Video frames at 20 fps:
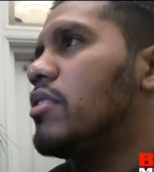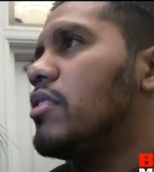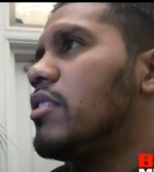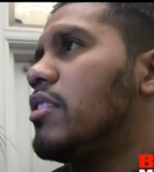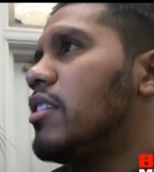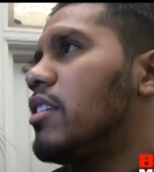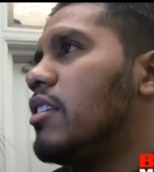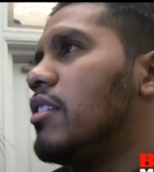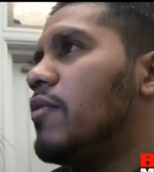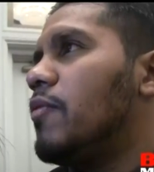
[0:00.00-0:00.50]
and
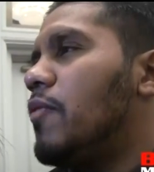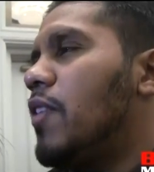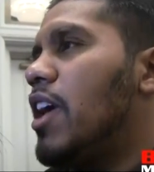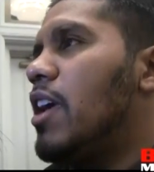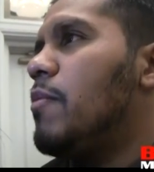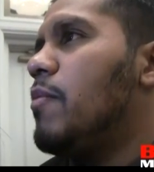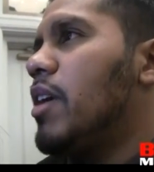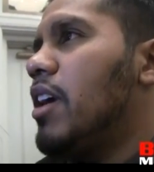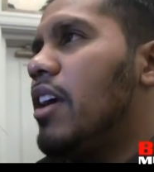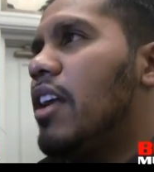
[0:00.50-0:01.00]
the
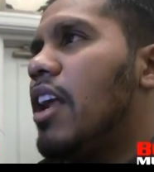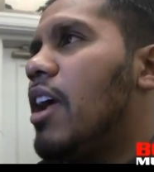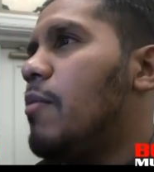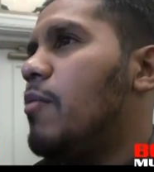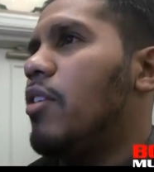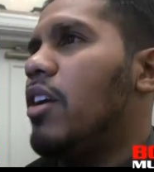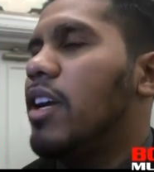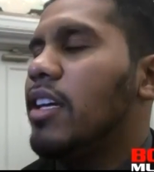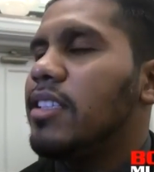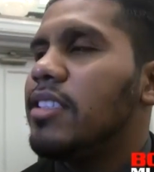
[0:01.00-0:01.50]
fame and
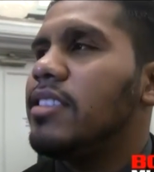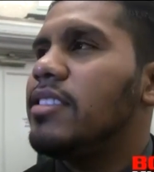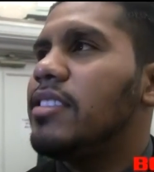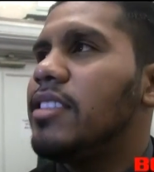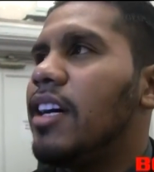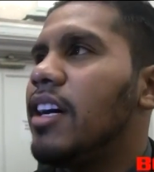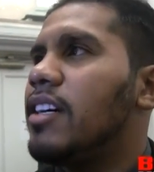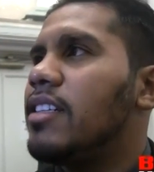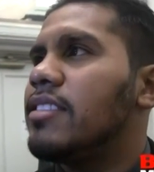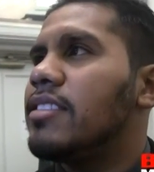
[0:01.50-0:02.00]
glamour like these
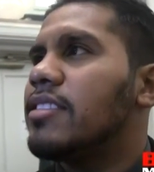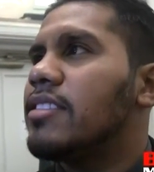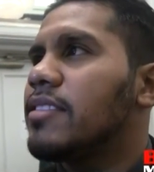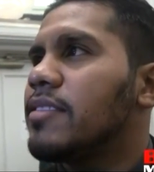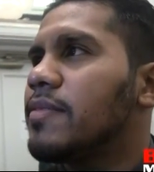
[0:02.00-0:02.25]
guys.